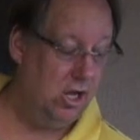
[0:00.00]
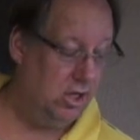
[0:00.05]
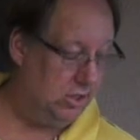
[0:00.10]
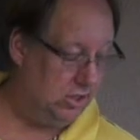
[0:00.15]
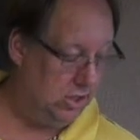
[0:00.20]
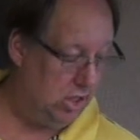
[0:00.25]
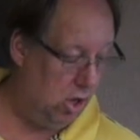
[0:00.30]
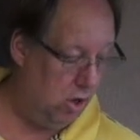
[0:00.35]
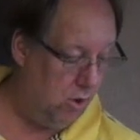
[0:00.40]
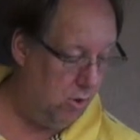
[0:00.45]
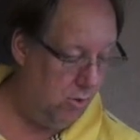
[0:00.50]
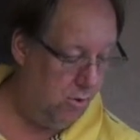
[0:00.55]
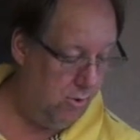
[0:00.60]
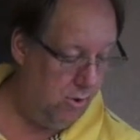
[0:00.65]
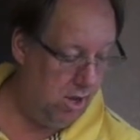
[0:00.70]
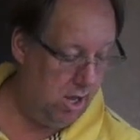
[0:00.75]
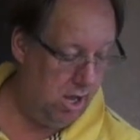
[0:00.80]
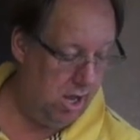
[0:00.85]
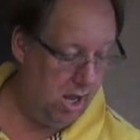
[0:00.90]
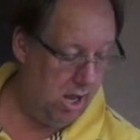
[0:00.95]
so
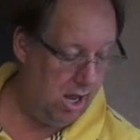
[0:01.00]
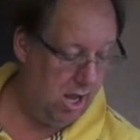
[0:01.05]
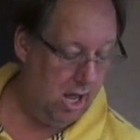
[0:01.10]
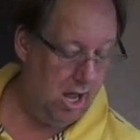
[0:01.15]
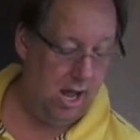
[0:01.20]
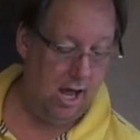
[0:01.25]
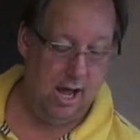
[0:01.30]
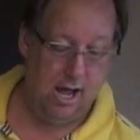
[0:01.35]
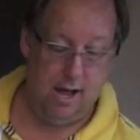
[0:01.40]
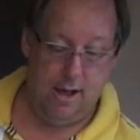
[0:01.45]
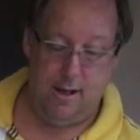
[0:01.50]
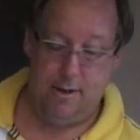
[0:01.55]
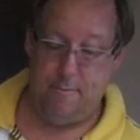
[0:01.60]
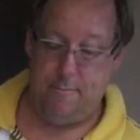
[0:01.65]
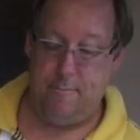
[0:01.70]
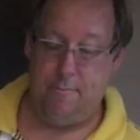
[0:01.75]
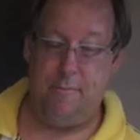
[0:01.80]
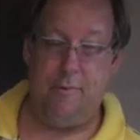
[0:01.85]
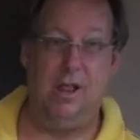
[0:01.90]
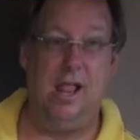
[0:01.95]

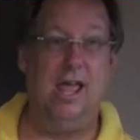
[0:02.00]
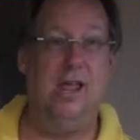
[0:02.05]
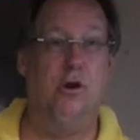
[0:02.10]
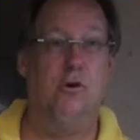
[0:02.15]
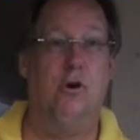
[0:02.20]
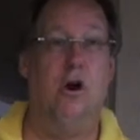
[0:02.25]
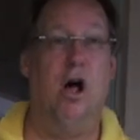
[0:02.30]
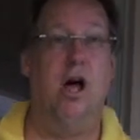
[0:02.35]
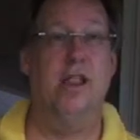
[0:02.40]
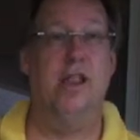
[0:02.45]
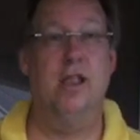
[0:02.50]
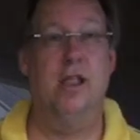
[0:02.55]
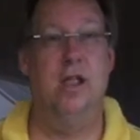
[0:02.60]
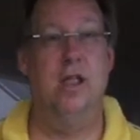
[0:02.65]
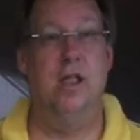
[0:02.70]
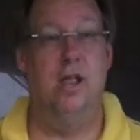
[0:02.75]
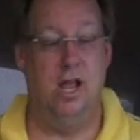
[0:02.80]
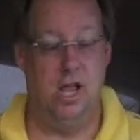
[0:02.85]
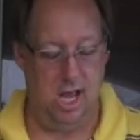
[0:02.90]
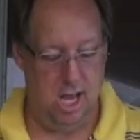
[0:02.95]
later on,
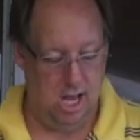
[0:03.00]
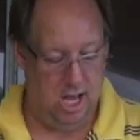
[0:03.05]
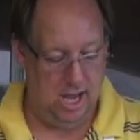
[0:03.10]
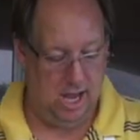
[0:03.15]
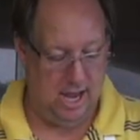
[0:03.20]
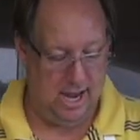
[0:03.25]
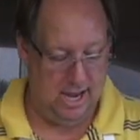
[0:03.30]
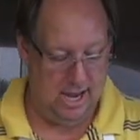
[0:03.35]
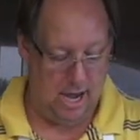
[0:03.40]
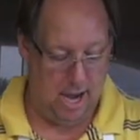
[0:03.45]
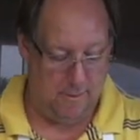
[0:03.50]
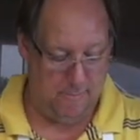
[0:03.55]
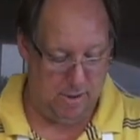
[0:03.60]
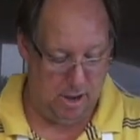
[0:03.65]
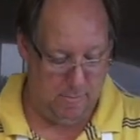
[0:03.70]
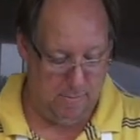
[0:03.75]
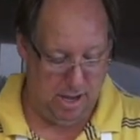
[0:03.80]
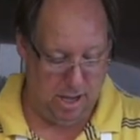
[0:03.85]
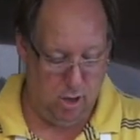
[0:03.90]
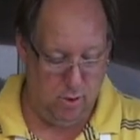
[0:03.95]
and I'm going
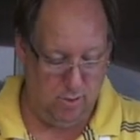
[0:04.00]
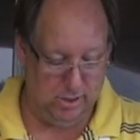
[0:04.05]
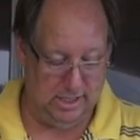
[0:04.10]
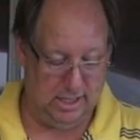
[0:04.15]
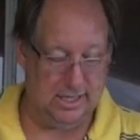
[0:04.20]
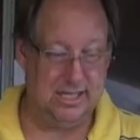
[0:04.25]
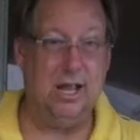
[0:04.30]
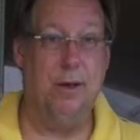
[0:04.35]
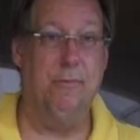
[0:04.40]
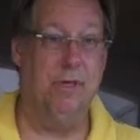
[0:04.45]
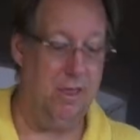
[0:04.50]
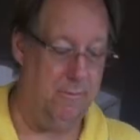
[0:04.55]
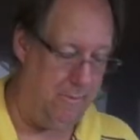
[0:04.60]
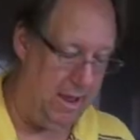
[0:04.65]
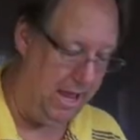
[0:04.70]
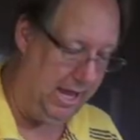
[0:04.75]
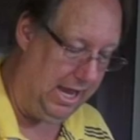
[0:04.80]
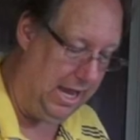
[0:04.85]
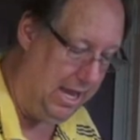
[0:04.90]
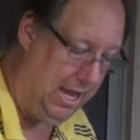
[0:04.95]
to be using some of the
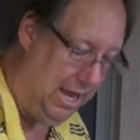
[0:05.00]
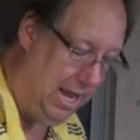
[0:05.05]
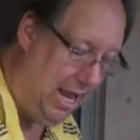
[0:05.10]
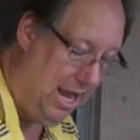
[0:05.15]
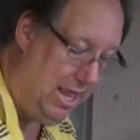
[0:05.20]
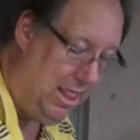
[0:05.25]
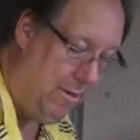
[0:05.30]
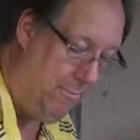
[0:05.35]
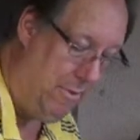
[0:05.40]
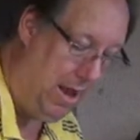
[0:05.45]
bacon in the